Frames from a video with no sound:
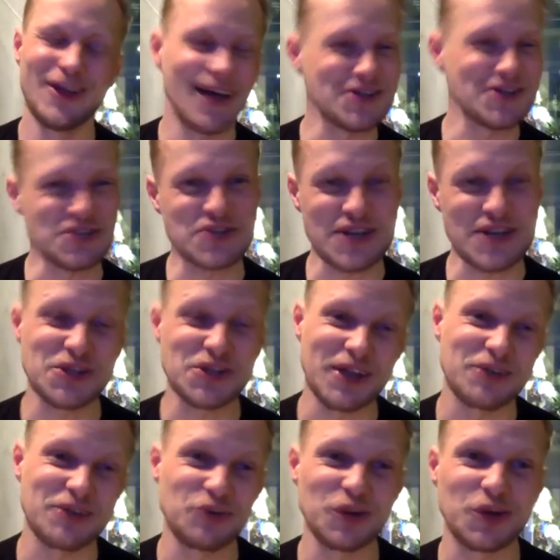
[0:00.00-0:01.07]
it's actually
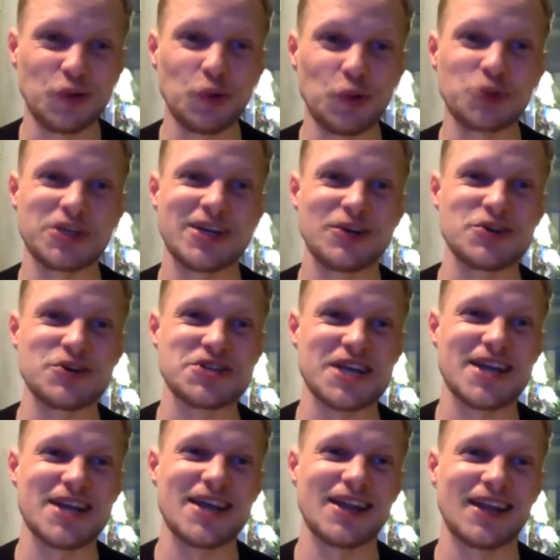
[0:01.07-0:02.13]
like really cool to hear her
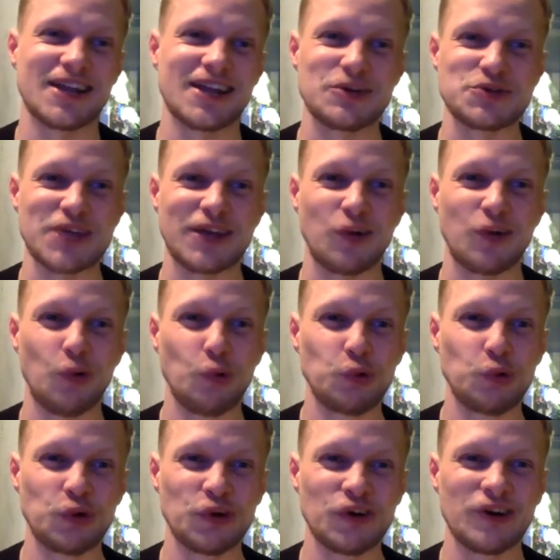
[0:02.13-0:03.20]
say that like it was like
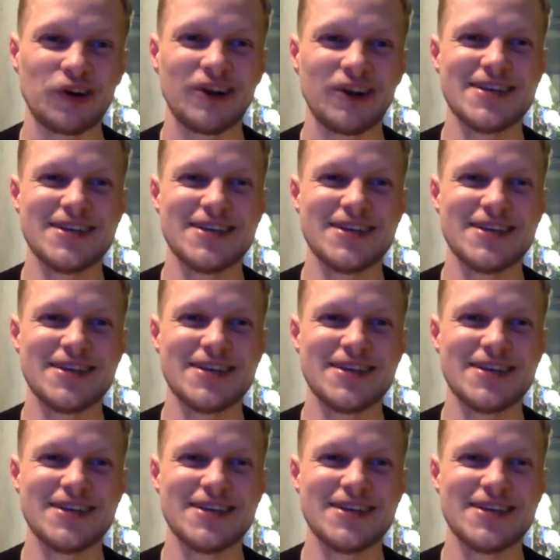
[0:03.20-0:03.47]
older